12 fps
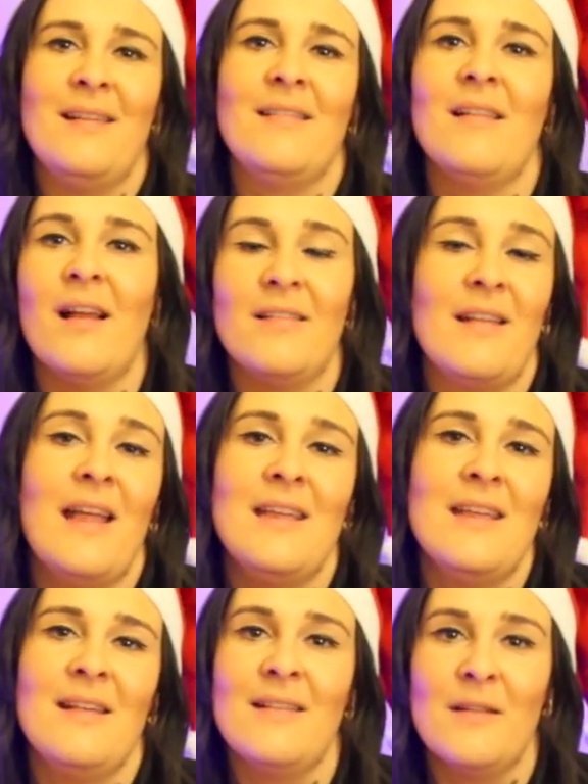these last 8
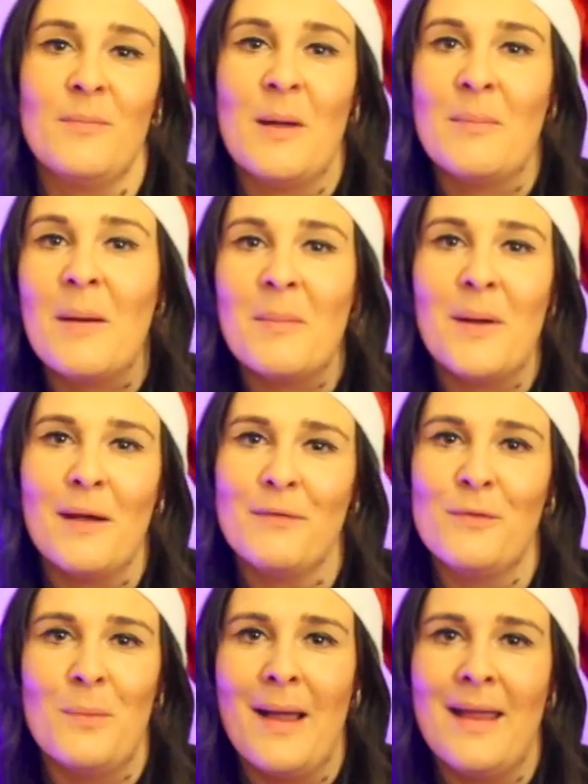years since my mum
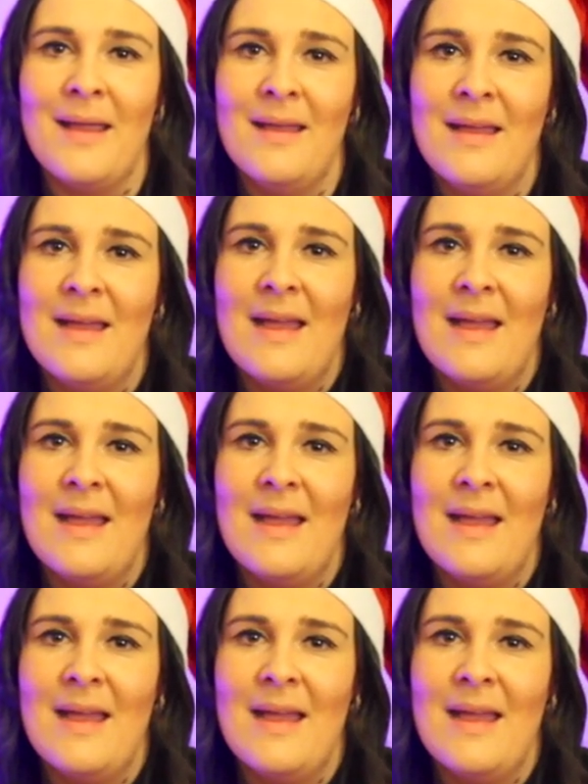passed away.